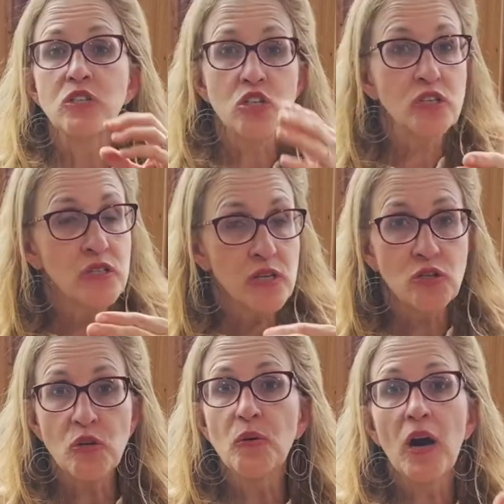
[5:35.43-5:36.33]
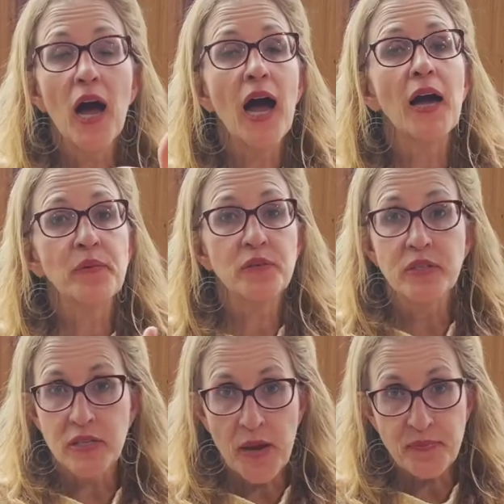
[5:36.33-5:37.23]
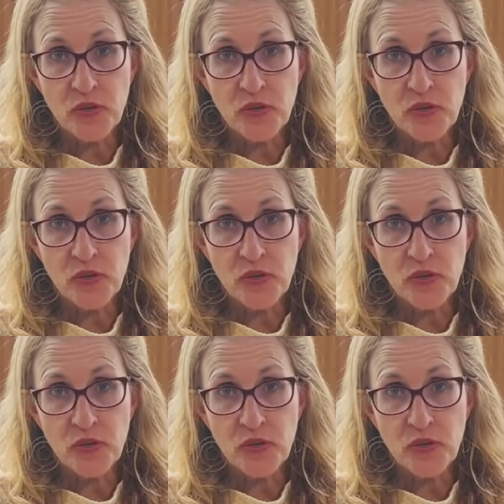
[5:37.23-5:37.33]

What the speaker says: just as you or I would stop